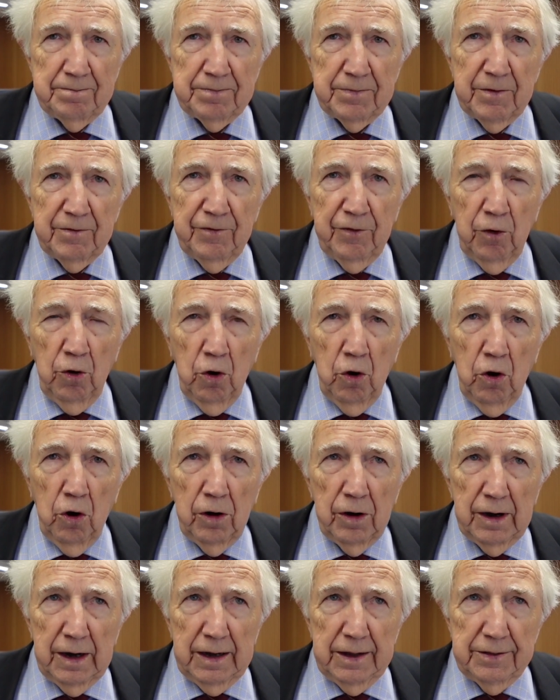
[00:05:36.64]
for
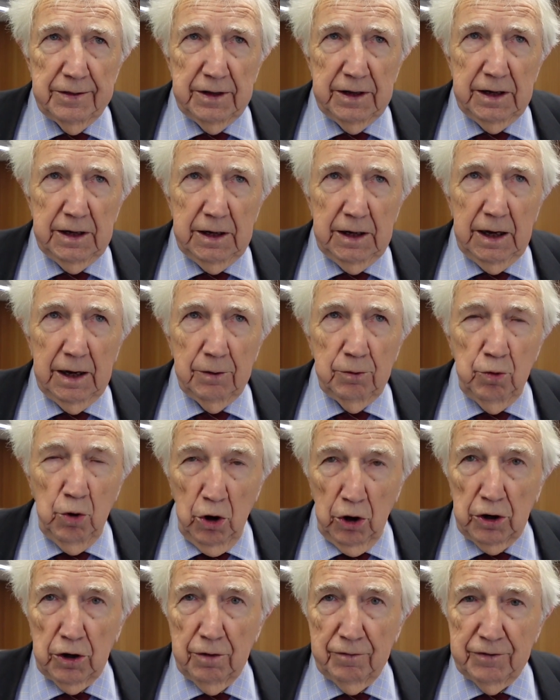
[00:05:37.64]
the
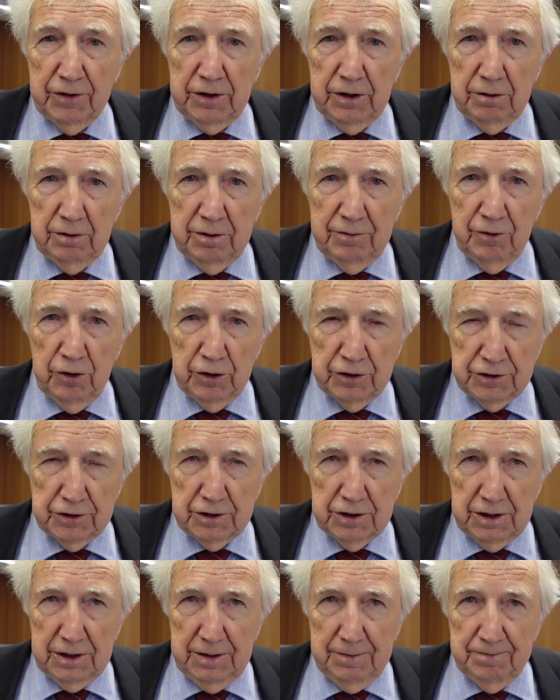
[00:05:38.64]
work of the
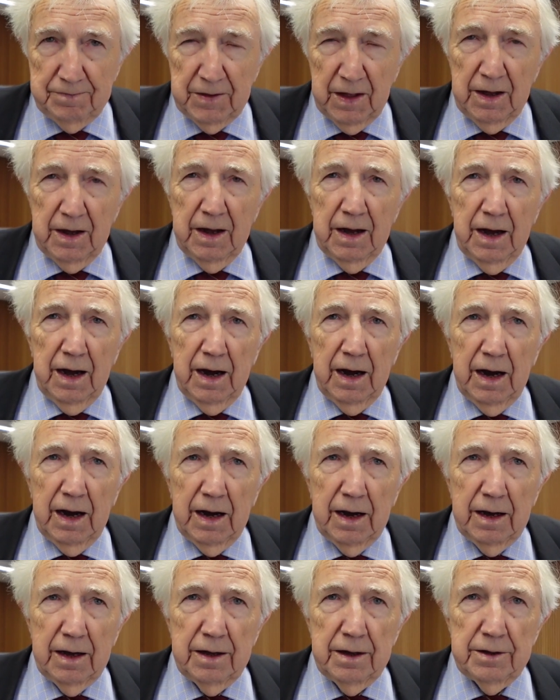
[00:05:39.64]
university.
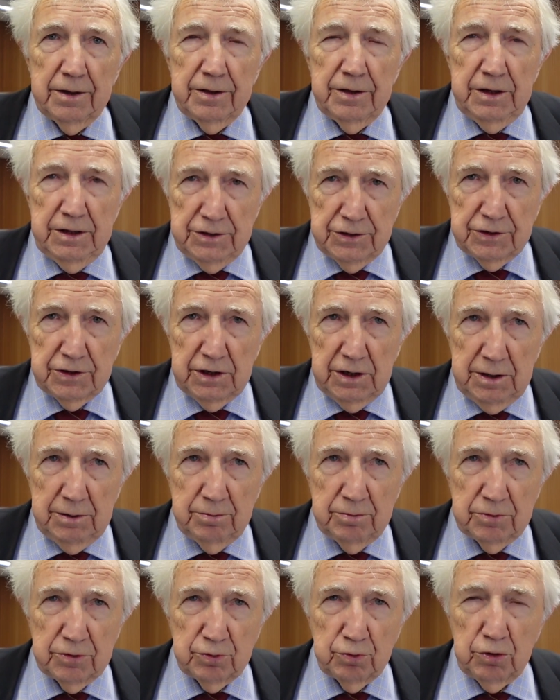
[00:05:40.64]
These
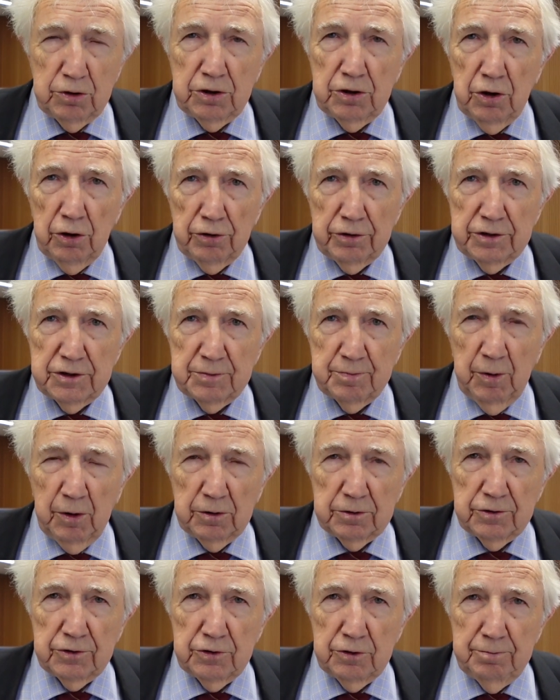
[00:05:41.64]
themes would
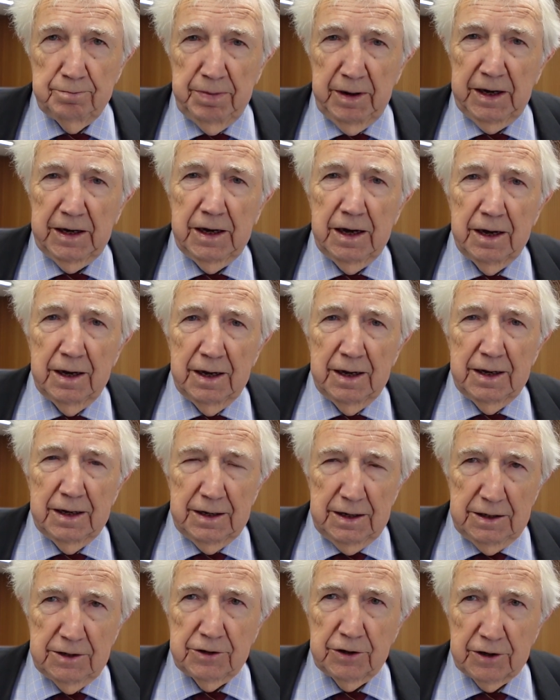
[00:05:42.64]
correspond to big
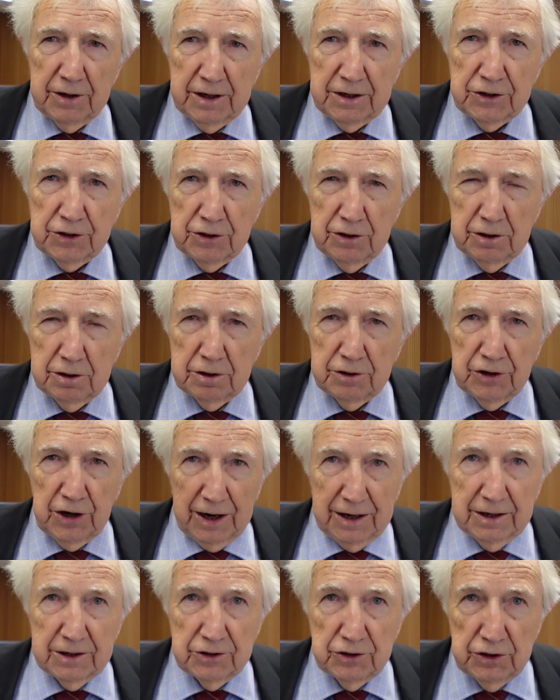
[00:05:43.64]
international
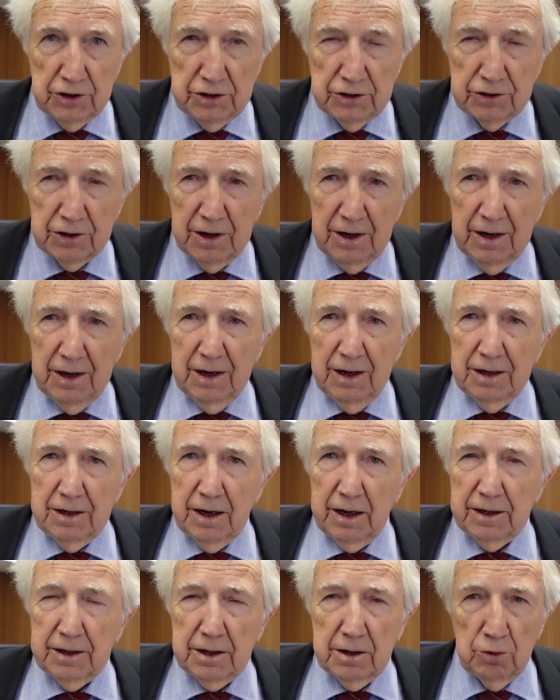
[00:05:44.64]
challenges
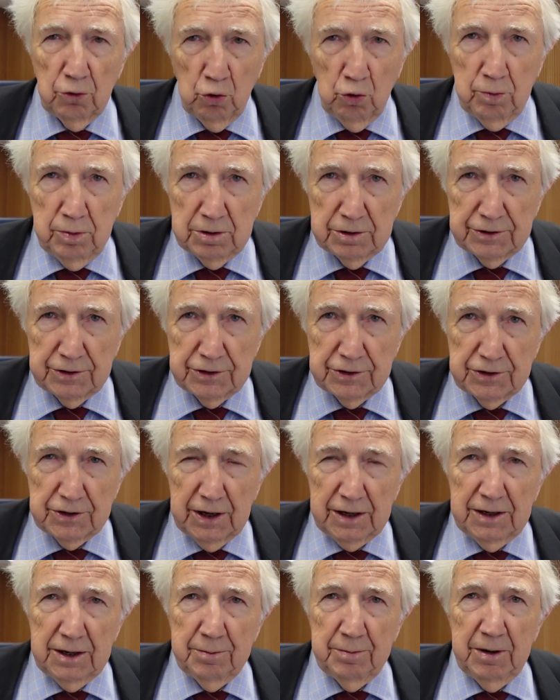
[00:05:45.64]
like global
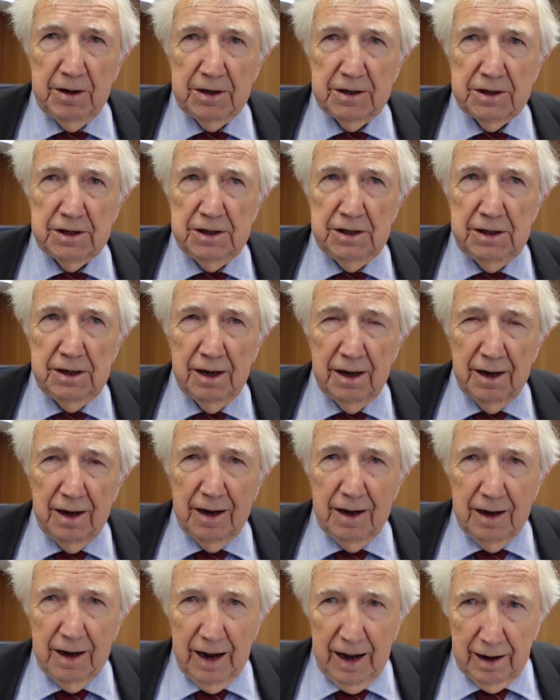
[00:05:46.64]
sustainability,
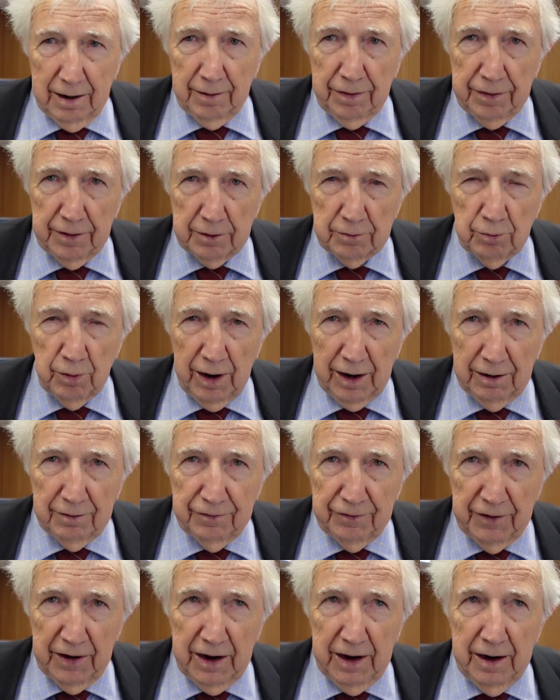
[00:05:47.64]
health and
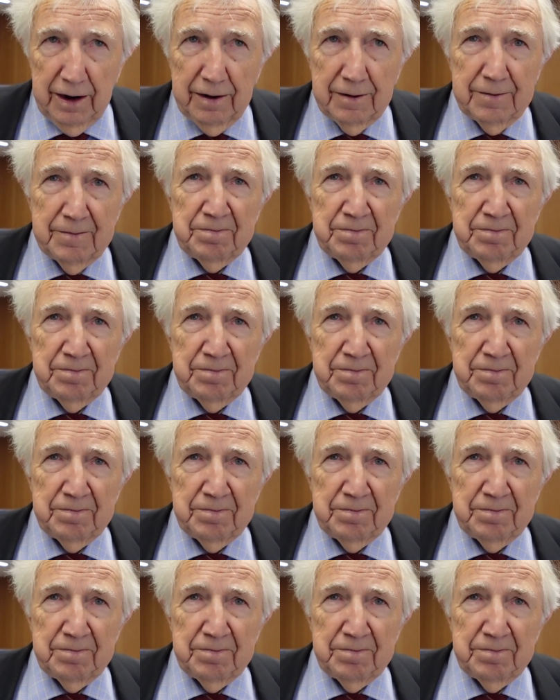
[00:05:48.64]
welfare,